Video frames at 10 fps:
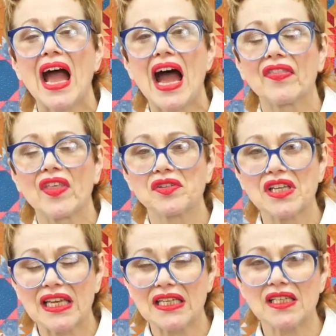and
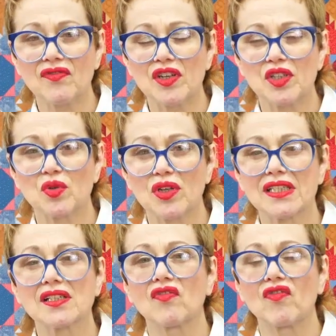those individual
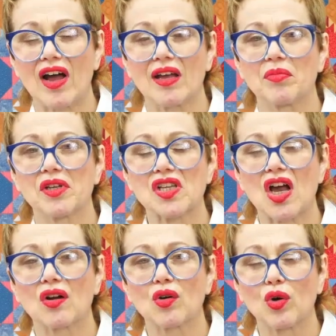little fibres
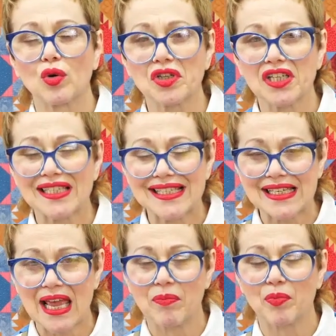are called
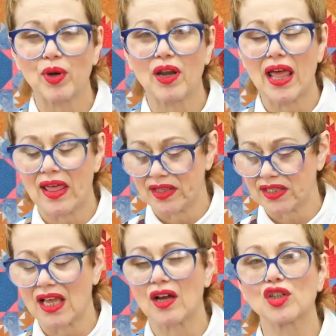staple
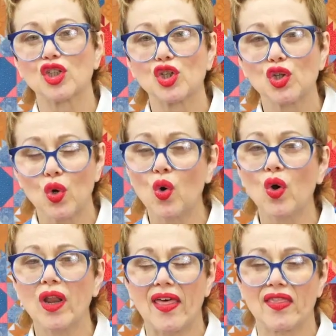lengths. They are
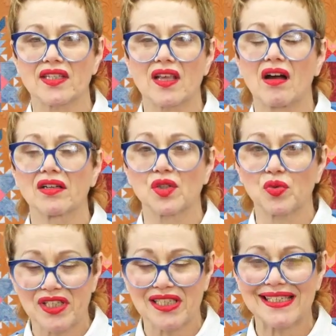short lengths that are
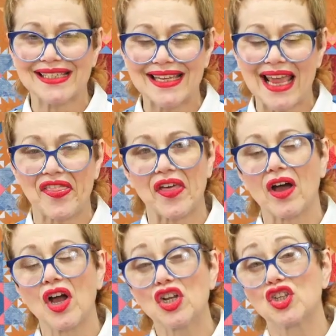twisted
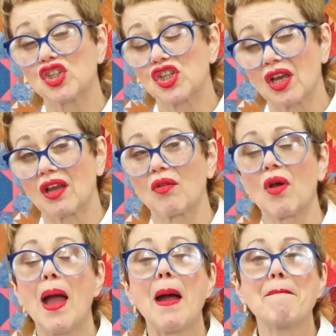together to
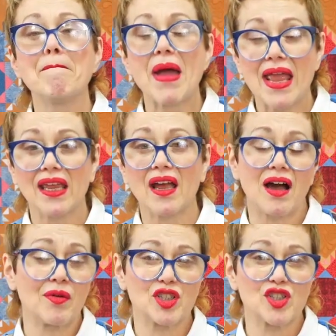make
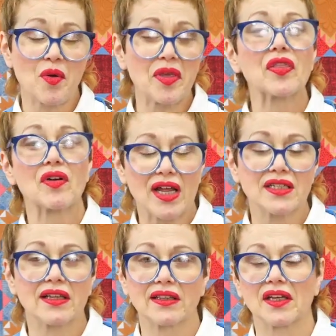our sewing thread
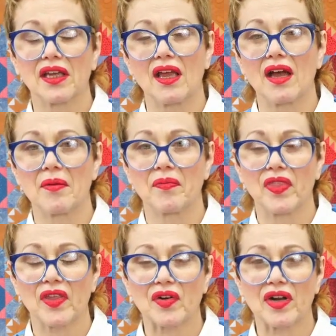and
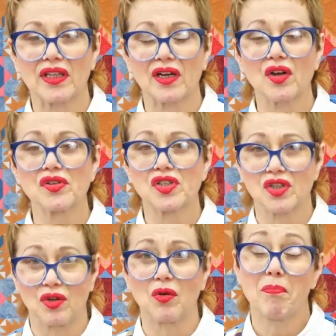the thread that goes
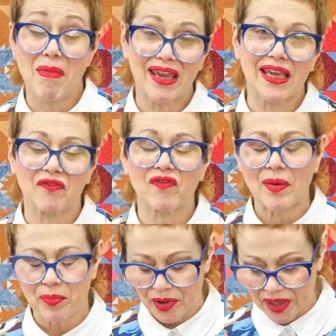to making
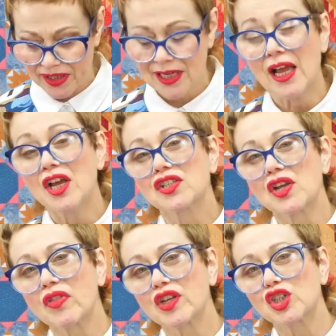fabrics.
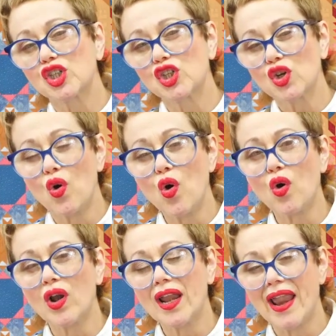So the
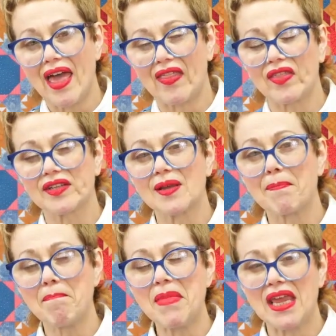short lengths
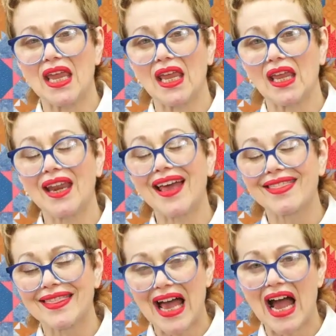mean
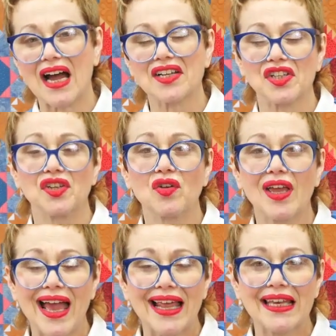that you
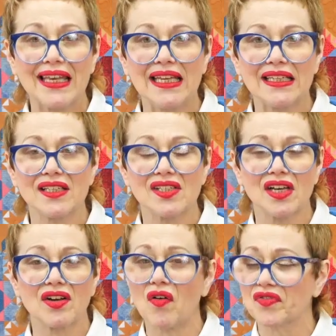get lint,
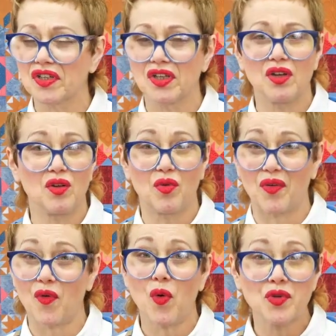and often you
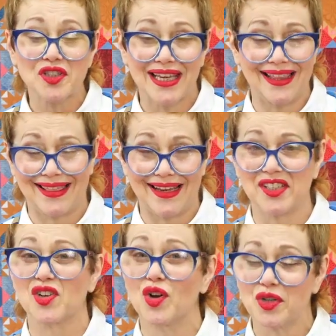have all seen
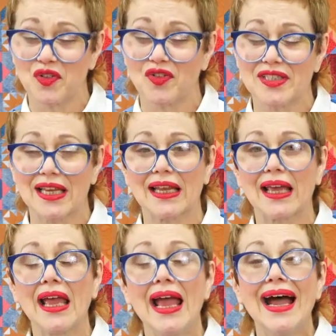this, or lots of you have seen
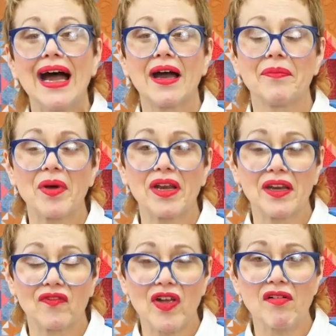it, an
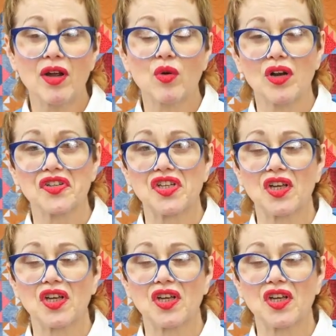inferior quality